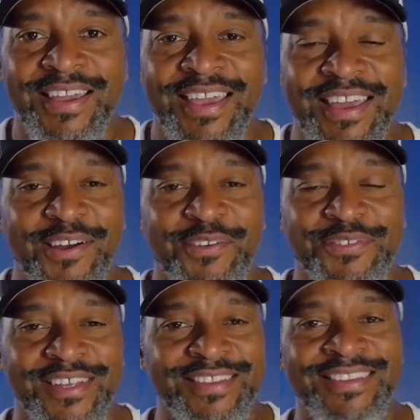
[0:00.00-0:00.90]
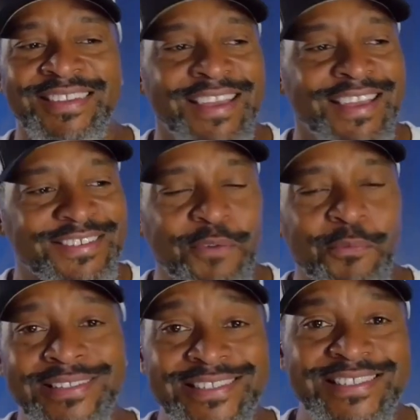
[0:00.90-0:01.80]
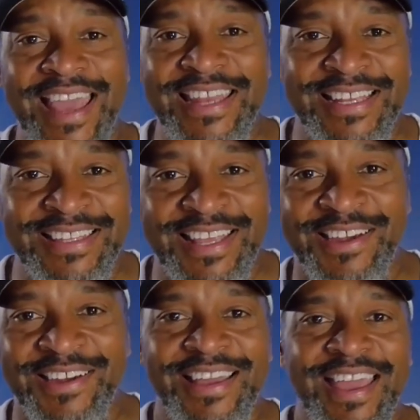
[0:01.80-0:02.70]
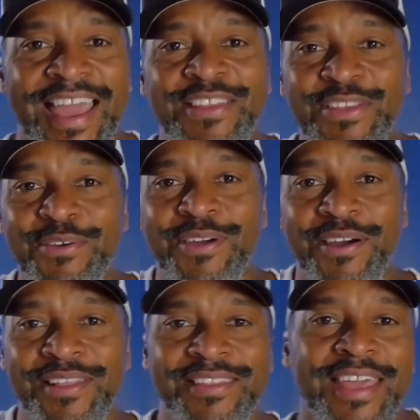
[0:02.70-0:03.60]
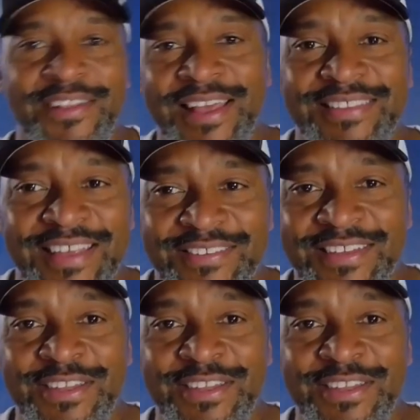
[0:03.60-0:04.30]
and all of a sudden someone's standing there and they go like this, and then